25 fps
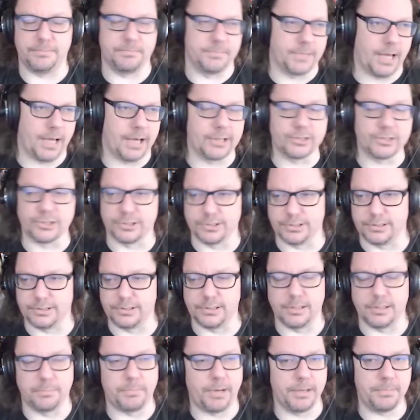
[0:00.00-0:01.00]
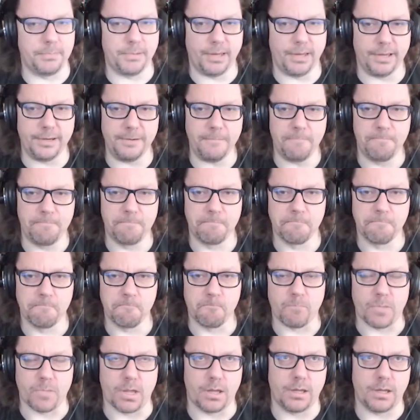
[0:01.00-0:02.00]
actions in the pipeline.
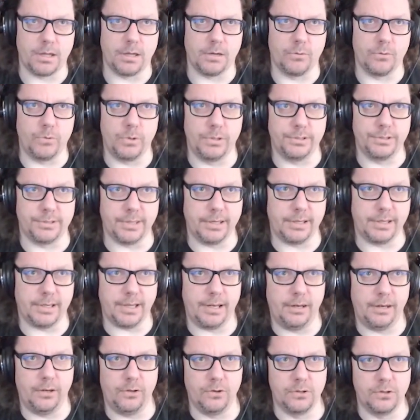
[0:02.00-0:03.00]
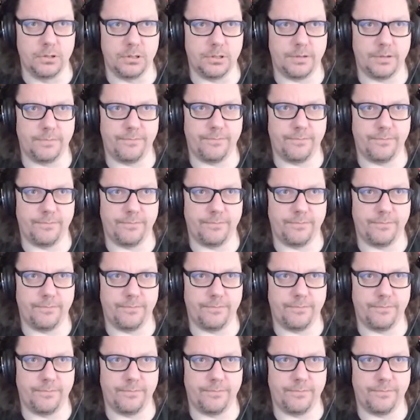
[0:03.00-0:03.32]
We'll take a look